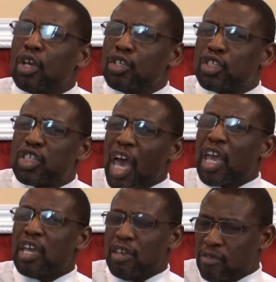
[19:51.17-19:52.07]

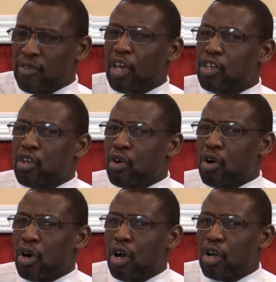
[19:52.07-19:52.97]
save
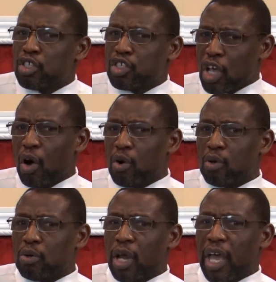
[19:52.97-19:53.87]
your
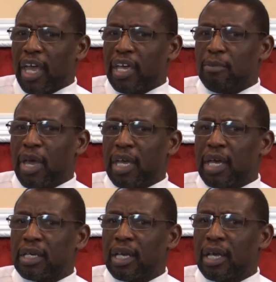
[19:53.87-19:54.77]
soul. Amen.